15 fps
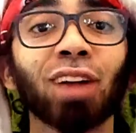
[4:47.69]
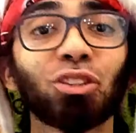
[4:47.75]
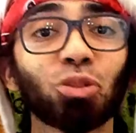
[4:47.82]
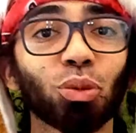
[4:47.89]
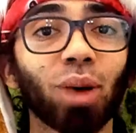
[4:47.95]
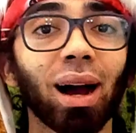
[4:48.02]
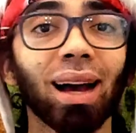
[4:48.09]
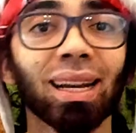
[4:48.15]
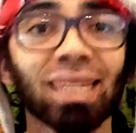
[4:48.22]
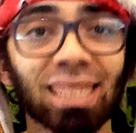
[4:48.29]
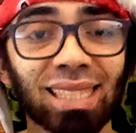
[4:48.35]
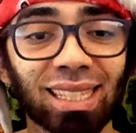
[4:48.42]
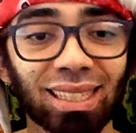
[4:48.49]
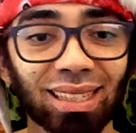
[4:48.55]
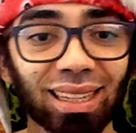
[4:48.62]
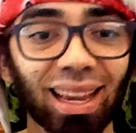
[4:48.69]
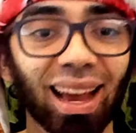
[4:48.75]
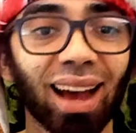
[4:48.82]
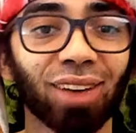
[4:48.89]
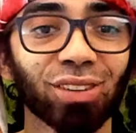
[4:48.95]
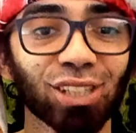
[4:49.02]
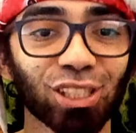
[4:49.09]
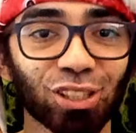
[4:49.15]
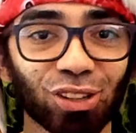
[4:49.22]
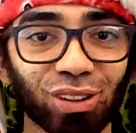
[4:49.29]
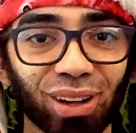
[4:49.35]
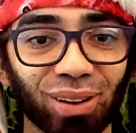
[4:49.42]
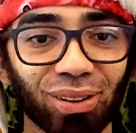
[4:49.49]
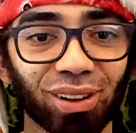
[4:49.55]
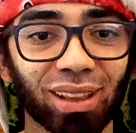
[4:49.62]
Twice, yeah, I was talking
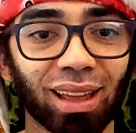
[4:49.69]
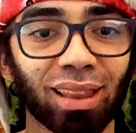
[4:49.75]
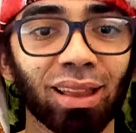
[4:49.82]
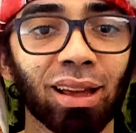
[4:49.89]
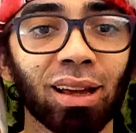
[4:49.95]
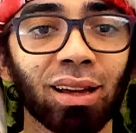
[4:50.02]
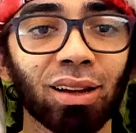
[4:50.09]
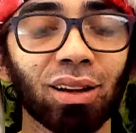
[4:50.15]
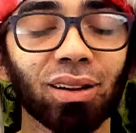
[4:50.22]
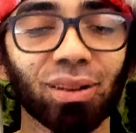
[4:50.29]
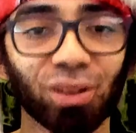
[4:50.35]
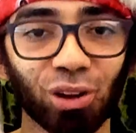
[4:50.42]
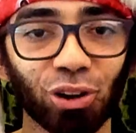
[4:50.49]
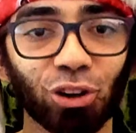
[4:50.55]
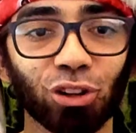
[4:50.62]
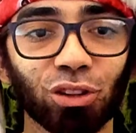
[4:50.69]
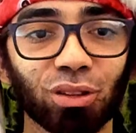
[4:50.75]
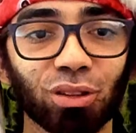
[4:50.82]
about that. Good.